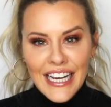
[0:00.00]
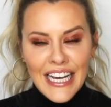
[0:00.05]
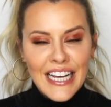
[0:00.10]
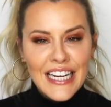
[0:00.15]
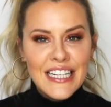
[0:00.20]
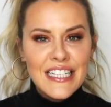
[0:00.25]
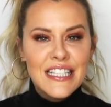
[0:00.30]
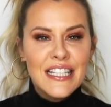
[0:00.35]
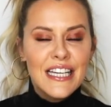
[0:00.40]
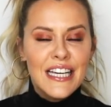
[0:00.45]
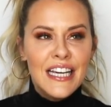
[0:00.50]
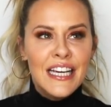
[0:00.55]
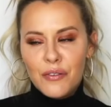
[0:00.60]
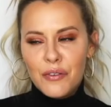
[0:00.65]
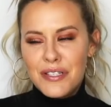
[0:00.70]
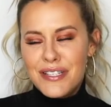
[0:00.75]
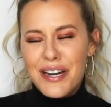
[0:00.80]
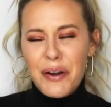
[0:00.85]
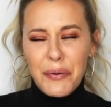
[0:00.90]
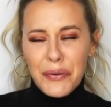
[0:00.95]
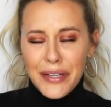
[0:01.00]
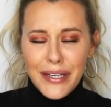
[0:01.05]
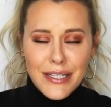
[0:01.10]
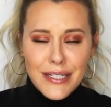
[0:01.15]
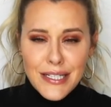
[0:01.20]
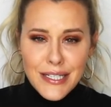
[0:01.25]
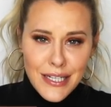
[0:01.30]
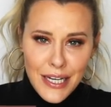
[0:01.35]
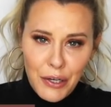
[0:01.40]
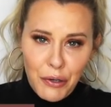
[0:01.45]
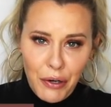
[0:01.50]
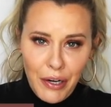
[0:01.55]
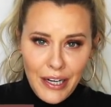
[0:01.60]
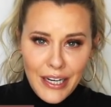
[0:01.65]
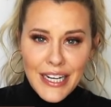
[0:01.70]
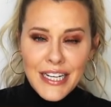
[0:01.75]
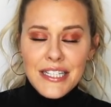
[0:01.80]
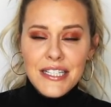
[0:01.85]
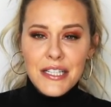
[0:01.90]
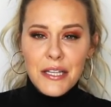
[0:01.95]
It is well, it's not really a secret.
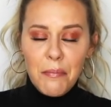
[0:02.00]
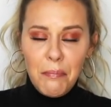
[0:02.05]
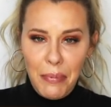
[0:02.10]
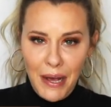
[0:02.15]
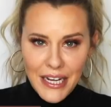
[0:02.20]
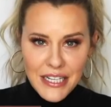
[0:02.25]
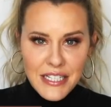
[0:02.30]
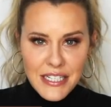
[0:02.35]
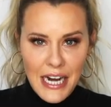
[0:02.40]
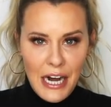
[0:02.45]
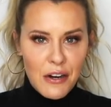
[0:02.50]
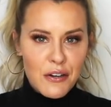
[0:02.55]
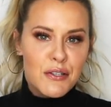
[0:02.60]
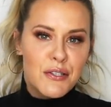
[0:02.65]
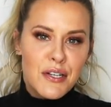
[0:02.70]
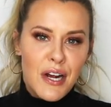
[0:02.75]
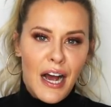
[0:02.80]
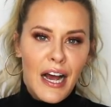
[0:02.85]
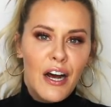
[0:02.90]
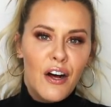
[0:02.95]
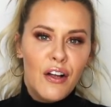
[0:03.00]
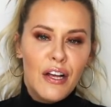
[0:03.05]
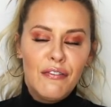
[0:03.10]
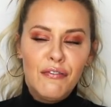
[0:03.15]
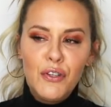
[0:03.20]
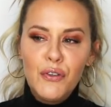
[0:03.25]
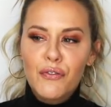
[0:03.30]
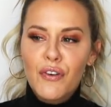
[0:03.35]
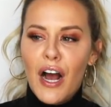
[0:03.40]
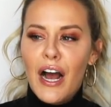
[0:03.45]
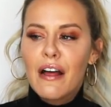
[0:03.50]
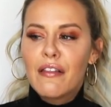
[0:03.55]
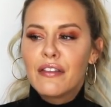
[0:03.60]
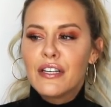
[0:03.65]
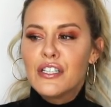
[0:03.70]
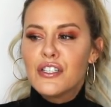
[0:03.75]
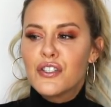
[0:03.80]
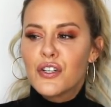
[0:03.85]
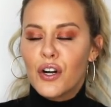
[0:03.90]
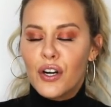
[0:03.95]
It's the best hairstyle if you've got
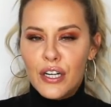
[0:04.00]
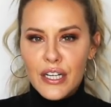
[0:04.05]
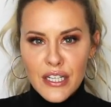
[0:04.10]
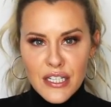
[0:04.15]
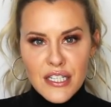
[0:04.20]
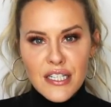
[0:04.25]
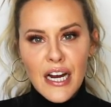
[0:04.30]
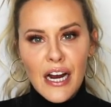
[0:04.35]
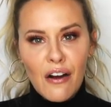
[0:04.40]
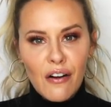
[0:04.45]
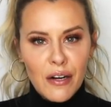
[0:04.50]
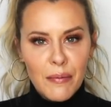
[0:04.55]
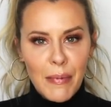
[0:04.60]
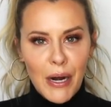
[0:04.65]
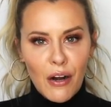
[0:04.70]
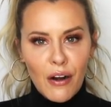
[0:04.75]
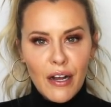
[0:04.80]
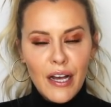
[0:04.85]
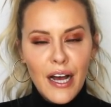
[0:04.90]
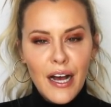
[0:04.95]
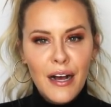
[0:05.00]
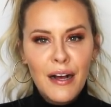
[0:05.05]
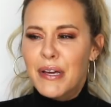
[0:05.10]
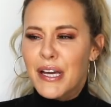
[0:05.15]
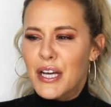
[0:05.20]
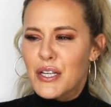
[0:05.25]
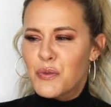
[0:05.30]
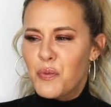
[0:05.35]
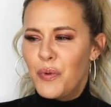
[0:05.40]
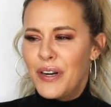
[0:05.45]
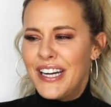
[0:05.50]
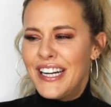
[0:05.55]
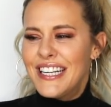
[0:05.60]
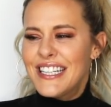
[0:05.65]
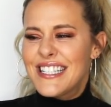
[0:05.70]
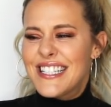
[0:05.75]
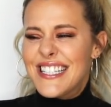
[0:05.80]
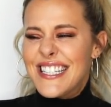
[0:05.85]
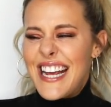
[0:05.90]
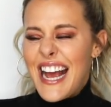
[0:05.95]
the dirtiest hair in America, because when it
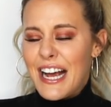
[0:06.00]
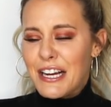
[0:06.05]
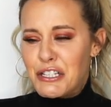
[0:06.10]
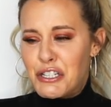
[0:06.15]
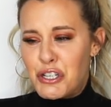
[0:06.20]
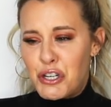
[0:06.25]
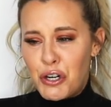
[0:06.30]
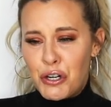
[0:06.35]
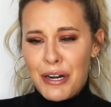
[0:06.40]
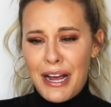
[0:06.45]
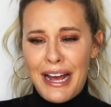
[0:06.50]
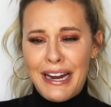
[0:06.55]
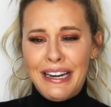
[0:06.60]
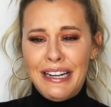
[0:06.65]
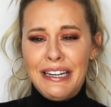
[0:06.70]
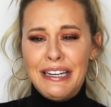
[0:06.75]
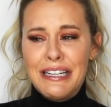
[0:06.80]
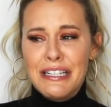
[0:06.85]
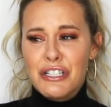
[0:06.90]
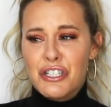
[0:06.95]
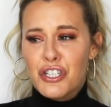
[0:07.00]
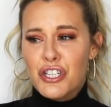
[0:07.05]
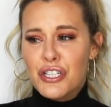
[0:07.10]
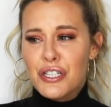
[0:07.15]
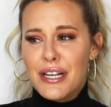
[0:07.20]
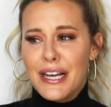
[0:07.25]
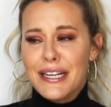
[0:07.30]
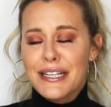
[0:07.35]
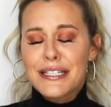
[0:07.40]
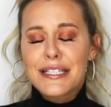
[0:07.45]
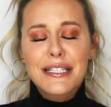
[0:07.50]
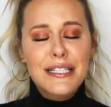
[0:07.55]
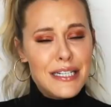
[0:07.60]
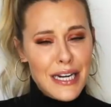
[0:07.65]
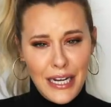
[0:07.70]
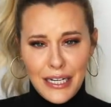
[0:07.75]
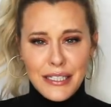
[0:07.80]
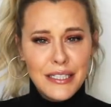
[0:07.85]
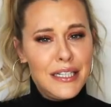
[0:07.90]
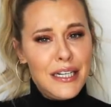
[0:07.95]
is textured and it is just like
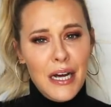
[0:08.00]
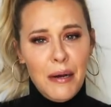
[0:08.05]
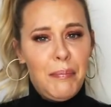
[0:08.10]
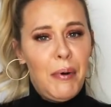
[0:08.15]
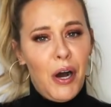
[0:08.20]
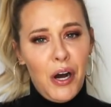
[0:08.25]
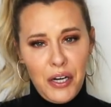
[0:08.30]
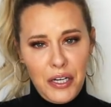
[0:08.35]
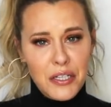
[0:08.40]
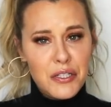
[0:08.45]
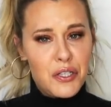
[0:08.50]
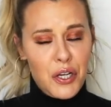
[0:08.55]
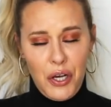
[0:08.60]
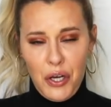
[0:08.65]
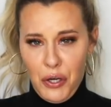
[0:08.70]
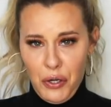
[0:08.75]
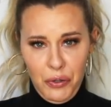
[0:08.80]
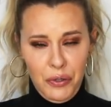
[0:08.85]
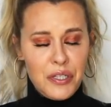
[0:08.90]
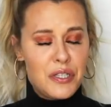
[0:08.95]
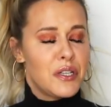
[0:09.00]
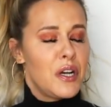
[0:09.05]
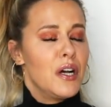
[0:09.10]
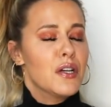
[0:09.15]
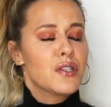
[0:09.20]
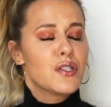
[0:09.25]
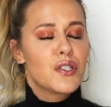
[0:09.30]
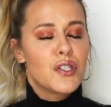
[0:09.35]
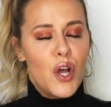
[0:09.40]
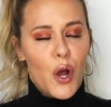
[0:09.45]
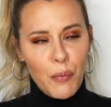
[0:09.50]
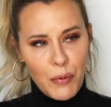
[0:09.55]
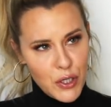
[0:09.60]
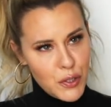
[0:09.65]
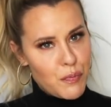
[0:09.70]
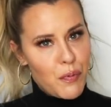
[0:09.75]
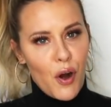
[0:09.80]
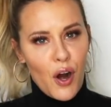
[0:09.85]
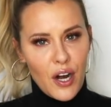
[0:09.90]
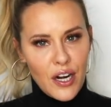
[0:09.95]
standing up on its own, it's got so
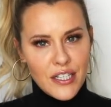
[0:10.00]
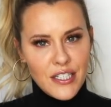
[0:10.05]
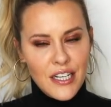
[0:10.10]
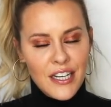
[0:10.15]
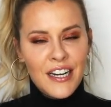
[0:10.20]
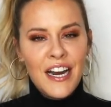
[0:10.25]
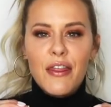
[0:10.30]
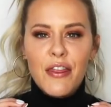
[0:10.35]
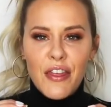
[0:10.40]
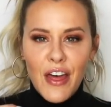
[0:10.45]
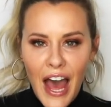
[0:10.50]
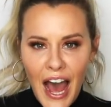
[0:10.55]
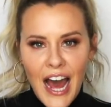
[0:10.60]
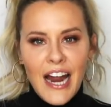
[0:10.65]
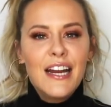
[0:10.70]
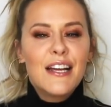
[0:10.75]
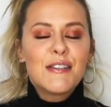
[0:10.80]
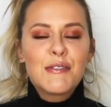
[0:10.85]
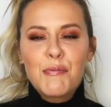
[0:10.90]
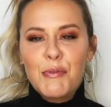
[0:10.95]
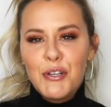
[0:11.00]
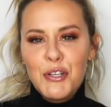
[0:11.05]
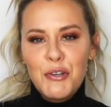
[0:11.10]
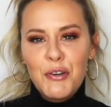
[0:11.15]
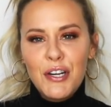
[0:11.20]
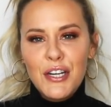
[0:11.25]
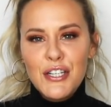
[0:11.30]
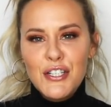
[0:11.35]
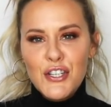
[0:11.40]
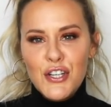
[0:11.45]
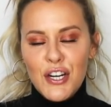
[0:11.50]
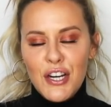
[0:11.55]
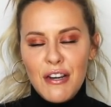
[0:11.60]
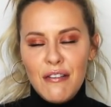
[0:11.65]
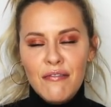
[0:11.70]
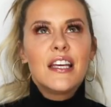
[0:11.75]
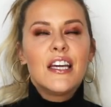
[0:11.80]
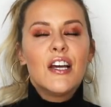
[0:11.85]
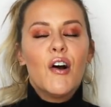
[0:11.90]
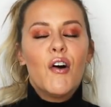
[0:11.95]
much product in, that is when you can
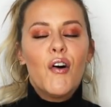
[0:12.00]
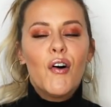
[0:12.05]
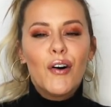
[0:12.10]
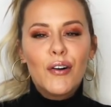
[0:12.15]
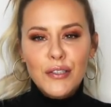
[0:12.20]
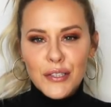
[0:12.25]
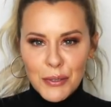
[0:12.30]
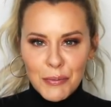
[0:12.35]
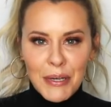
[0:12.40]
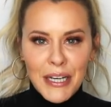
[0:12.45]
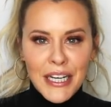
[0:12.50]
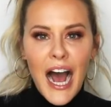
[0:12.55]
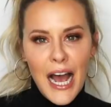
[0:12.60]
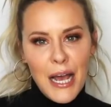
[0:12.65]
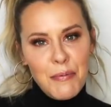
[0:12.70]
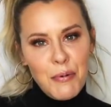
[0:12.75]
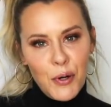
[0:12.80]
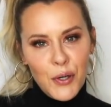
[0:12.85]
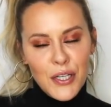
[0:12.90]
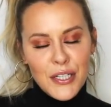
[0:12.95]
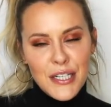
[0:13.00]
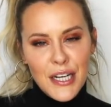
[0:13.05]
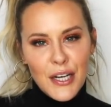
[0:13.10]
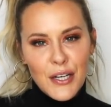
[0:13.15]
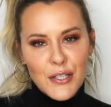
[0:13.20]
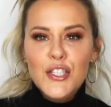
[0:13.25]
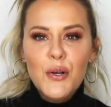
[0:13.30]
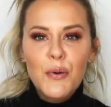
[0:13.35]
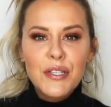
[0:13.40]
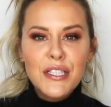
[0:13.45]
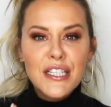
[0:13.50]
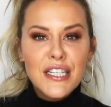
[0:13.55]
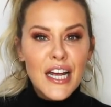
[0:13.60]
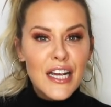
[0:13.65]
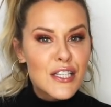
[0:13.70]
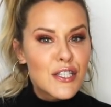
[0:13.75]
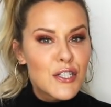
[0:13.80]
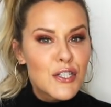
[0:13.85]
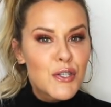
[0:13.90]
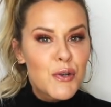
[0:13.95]
achieve the ultimate high ponytail. So in
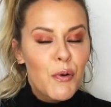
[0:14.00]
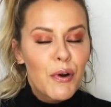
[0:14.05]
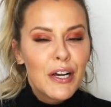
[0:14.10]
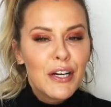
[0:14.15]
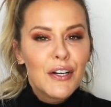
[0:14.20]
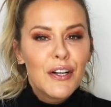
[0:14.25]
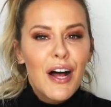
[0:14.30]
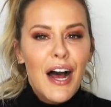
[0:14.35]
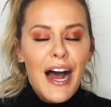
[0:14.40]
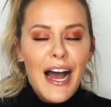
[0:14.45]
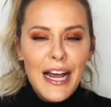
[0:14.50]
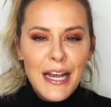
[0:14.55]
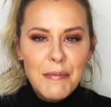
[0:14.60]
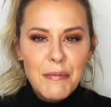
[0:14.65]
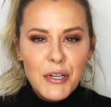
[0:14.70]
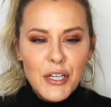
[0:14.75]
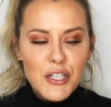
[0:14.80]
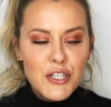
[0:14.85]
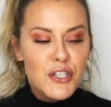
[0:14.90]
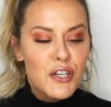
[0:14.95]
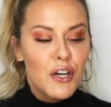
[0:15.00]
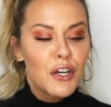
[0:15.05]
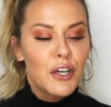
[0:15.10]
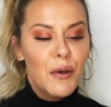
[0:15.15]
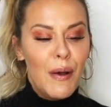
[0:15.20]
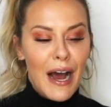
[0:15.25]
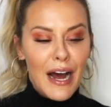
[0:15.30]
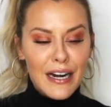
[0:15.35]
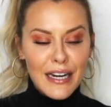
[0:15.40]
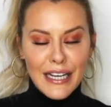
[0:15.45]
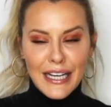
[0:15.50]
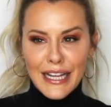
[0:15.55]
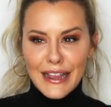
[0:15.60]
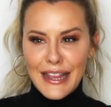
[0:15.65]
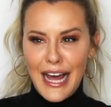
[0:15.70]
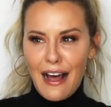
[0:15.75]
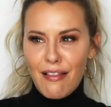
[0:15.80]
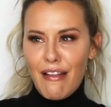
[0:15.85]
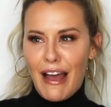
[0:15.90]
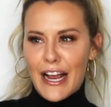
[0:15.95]
today's tutorial, I am gonna show you how to get
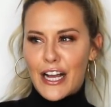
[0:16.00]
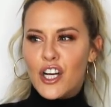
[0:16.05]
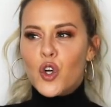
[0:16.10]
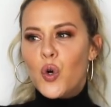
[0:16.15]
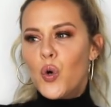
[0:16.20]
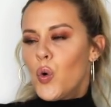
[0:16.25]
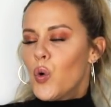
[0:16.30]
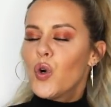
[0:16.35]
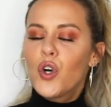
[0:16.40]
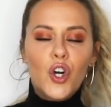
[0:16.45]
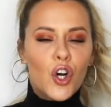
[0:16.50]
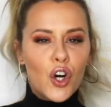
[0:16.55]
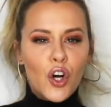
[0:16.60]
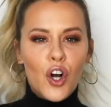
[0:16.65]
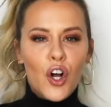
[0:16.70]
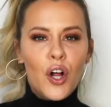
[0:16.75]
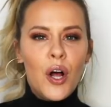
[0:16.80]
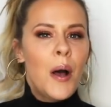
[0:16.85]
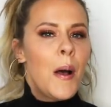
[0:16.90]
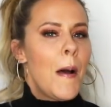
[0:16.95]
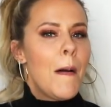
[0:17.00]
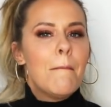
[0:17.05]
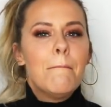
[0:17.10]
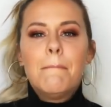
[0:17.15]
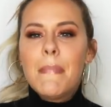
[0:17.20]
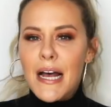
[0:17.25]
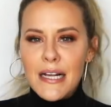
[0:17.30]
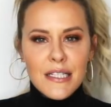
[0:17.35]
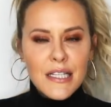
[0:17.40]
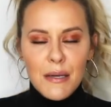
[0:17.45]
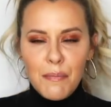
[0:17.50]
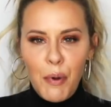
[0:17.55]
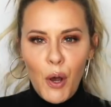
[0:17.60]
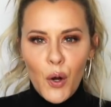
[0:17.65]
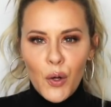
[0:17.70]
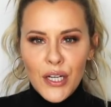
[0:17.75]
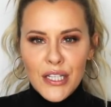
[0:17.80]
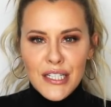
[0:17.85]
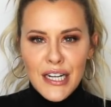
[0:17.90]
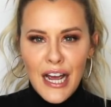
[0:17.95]
that like cool girl, messy
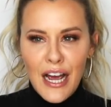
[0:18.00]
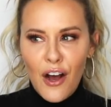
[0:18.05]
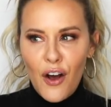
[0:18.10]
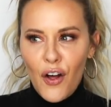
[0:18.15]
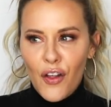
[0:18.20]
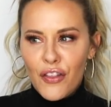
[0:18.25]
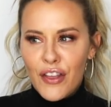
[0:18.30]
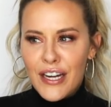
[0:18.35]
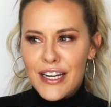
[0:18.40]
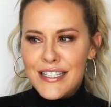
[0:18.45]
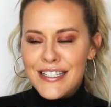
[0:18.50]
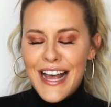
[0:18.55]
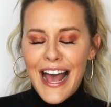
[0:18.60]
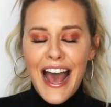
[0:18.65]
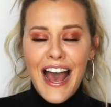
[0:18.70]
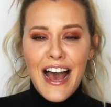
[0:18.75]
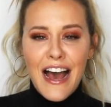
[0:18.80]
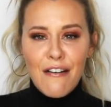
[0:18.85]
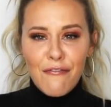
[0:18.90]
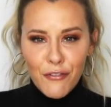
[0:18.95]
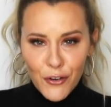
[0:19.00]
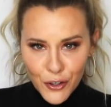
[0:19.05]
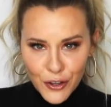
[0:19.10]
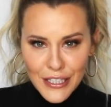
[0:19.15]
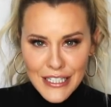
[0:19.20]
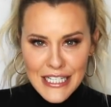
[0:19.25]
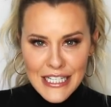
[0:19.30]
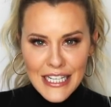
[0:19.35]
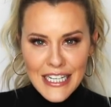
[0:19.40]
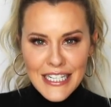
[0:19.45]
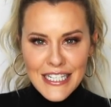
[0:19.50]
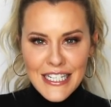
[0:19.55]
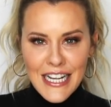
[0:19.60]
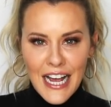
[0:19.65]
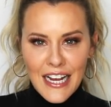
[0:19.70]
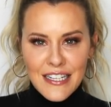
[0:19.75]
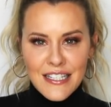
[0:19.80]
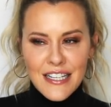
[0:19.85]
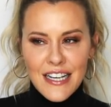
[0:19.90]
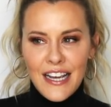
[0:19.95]
ponytail that is effortlessly
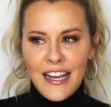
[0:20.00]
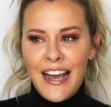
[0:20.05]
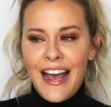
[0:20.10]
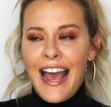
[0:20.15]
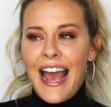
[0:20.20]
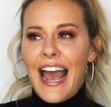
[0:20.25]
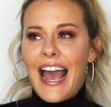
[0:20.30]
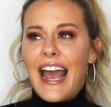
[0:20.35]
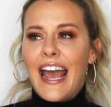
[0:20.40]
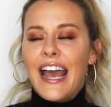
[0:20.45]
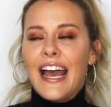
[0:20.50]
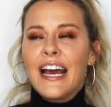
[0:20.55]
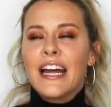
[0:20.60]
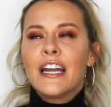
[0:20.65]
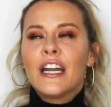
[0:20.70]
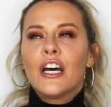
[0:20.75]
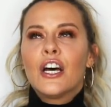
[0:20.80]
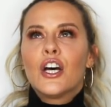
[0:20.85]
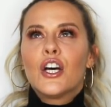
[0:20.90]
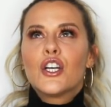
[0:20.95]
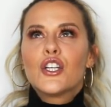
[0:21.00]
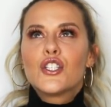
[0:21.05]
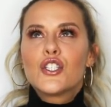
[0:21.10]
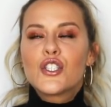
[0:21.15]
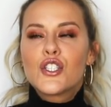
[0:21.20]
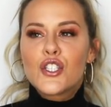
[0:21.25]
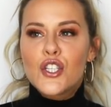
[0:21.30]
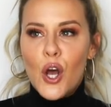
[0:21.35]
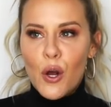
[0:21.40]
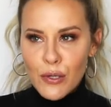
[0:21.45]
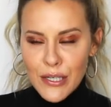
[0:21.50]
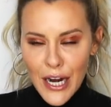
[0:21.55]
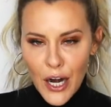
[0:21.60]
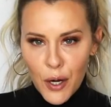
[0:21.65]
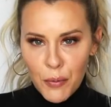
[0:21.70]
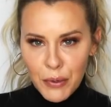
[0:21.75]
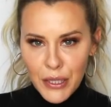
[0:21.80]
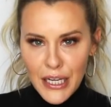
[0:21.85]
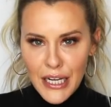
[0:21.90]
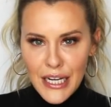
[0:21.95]
sexy and so
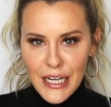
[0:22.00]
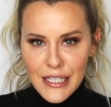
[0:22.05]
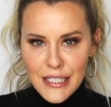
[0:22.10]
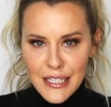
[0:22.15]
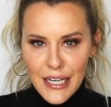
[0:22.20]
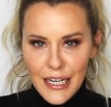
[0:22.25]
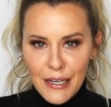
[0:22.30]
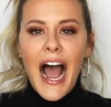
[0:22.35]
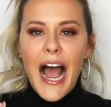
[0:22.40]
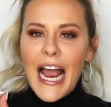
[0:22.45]
terribly easy.